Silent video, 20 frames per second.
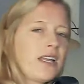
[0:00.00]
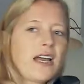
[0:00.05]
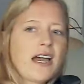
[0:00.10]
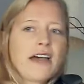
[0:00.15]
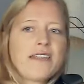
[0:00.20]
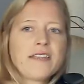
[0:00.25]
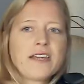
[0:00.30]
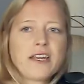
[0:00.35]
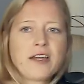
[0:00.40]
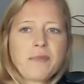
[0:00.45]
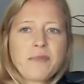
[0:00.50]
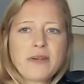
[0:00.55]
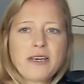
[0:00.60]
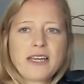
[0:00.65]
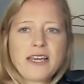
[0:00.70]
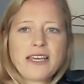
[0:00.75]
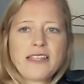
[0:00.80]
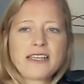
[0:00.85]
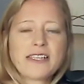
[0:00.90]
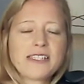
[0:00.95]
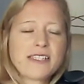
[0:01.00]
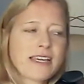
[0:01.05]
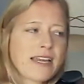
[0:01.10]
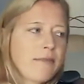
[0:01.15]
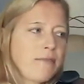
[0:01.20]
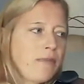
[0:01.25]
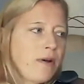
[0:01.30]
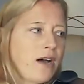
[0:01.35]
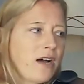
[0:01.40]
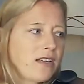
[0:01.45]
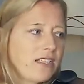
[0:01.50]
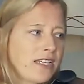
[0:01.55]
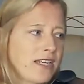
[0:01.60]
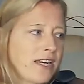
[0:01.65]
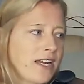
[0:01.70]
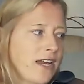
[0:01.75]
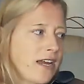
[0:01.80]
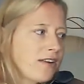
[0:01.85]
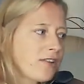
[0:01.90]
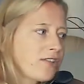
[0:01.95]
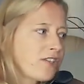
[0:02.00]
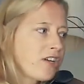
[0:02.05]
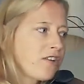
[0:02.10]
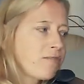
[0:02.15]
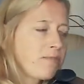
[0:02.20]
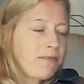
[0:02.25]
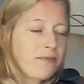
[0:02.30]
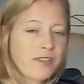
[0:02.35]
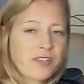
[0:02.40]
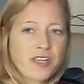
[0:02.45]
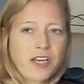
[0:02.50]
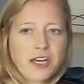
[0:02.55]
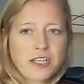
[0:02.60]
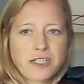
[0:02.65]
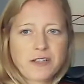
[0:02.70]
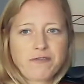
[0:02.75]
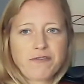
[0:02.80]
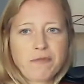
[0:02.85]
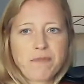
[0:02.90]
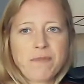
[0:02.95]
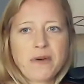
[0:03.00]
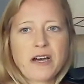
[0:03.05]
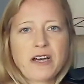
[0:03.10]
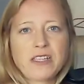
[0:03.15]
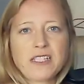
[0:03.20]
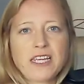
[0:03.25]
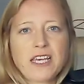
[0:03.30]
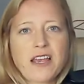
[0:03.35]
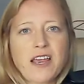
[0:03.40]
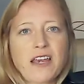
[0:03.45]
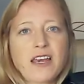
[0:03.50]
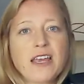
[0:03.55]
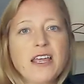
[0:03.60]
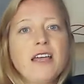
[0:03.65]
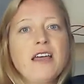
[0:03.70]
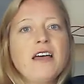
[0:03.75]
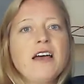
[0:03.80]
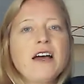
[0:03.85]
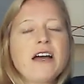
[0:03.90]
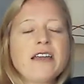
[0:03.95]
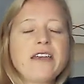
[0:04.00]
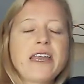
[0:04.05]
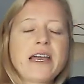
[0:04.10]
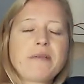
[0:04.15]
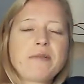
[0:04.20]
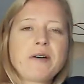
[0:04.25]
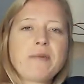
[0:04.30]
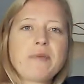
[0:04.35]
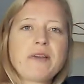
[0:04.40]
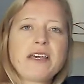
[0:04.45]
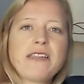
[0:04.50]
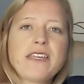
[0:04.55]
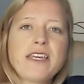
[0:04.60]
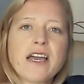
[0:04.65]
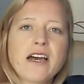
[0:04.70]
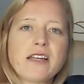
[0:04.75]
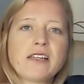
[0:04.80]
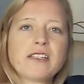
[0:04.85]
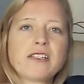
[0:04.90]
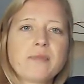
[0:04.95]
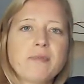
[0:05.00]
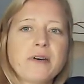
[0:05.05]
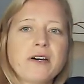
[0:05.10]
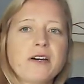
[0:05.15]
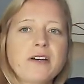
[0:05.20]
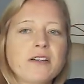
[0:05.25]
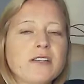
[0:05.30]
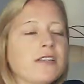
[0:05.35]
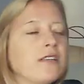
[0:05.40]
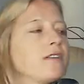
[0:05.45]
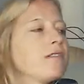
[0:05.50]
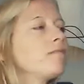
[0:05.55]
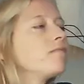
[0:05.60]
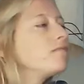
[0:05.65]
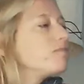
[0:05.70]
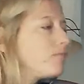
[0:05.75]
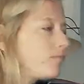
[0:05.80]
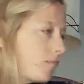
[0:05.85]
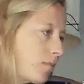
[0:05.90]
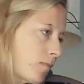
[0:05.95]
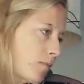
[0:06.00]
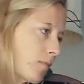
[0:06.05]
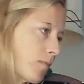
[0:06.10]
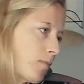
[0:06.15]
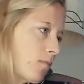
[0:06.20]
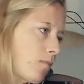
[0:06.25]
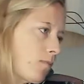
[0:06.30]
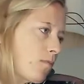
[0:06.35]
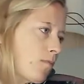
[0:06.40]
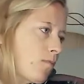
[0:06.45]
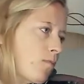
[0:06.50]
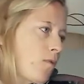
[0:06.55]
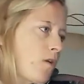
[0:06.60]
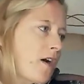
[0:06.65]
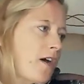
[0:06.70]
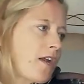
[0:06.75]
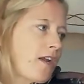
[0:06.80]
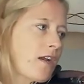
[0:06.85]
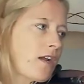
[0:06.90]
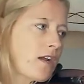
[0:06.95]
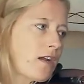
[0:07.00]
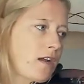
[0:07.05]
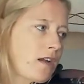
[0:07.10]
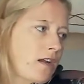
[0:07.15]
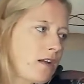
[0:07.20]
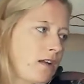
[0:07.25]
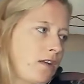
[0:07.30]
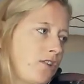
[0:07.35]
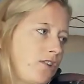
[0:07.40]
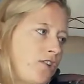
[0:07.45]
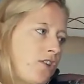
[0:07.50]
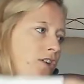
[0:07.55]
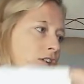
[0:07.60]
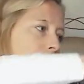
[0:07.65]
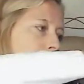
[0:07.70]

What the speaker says: And then I'll play the same part again, so starting from bar 10, and now I'll play the under part. One, two.